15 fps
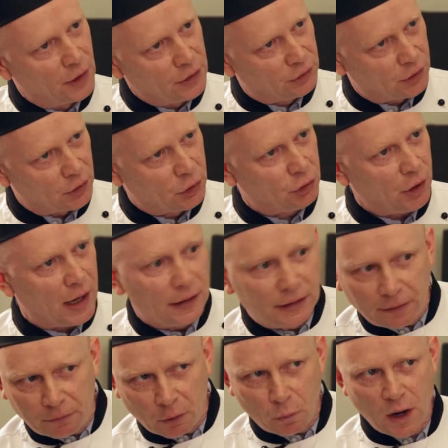instance, trying
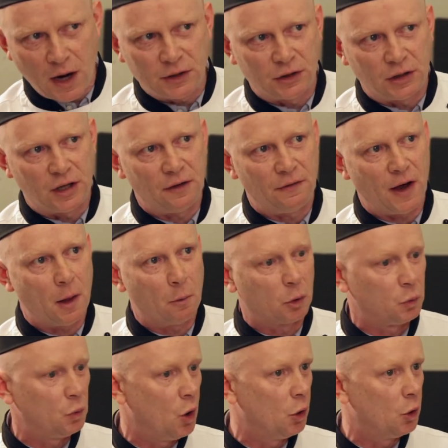different ways to develop,
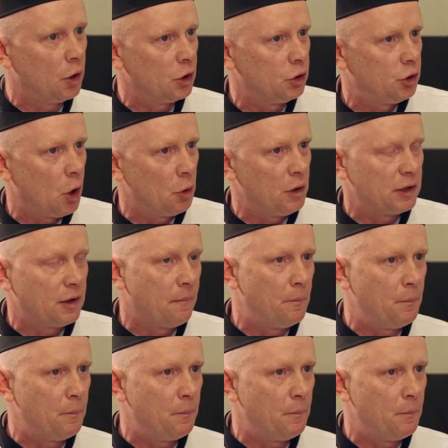because we all know that shoulder has a